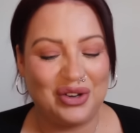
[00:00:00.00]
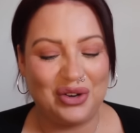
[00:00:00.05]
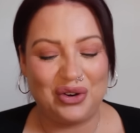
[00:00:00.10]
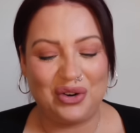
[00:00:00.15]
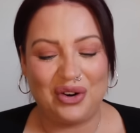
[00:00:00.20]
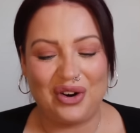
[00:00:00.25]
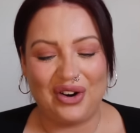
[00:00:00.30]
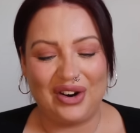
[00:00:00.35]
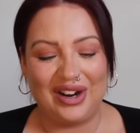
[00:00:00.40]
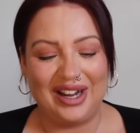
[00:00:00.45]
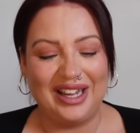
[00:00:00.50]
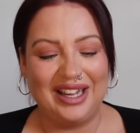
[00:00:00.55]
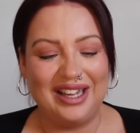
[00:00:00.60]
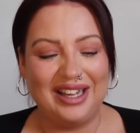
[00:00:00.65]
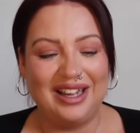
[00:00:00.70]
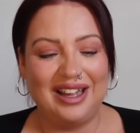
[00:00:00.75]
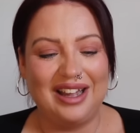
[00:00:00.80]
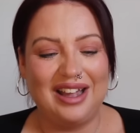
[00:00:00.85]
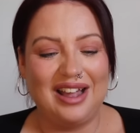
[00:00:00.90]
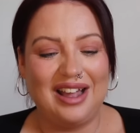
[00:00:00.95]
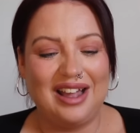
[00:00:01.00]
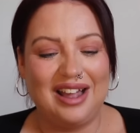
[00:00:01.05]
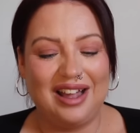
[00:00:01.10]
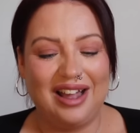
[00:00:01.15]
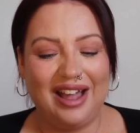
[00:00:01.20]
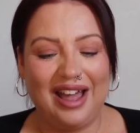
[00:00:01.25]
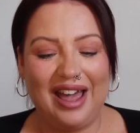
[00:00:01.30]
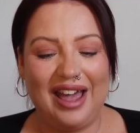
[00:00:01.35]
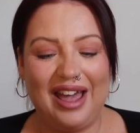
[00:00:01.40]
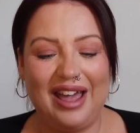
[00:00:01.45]
All right,
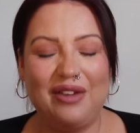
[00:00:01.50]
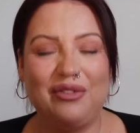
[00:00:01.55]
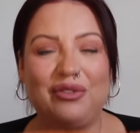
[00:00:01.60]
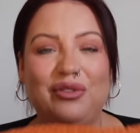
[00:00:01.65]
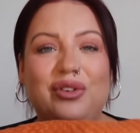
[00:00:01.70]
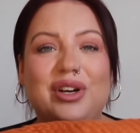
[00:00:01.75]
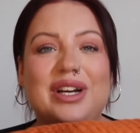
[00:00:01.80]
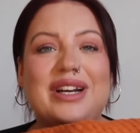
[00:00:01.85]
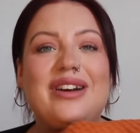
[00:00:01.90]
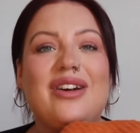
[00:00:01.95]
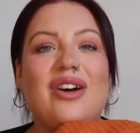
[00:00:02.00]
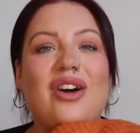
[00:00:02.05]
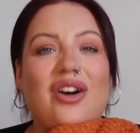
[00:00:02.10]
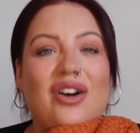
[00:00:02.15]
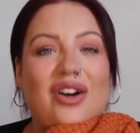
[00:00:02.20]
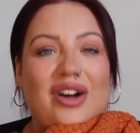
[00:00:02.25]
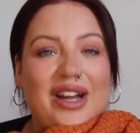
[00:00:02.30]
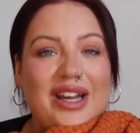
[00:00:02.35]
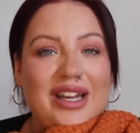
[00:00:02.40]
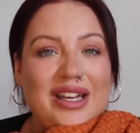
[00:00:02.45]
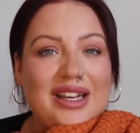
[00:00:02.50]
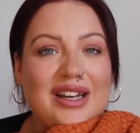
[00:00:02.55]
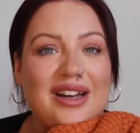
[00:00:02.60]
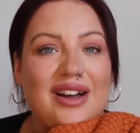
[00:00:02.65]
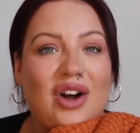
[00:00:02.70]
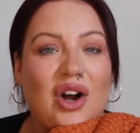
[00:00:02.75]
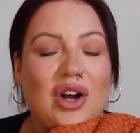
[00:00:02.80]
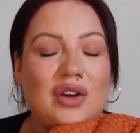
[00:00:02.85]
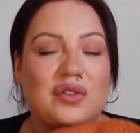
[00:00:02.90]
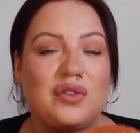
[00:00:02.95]
every night
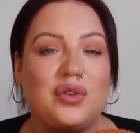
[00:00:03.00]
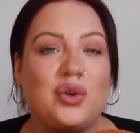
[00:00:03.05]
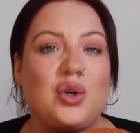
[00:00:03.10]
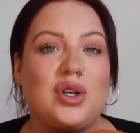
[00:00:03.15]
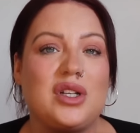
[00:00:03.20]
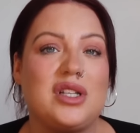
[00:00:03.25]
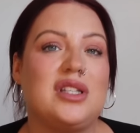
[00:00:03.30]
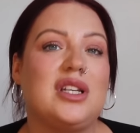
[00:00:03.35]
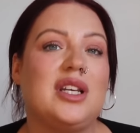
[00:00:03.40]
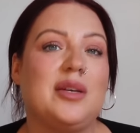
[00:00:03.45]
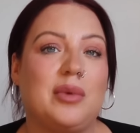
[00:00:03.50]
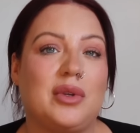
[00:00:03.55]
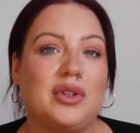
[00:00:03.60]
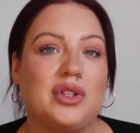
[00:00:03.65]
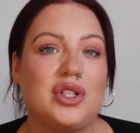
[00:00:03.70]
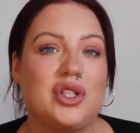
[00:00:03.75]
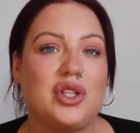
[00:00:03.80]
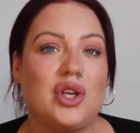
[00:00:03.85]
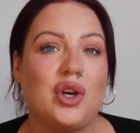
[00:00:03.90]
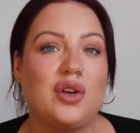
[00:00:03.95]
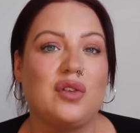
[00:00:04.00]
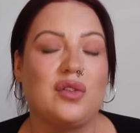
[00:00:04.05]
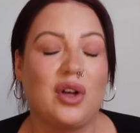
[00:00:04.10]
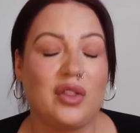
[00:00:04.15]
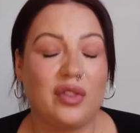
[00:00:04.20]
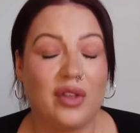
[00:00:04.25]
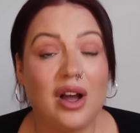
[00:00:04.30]
I fall asleep on the sofa.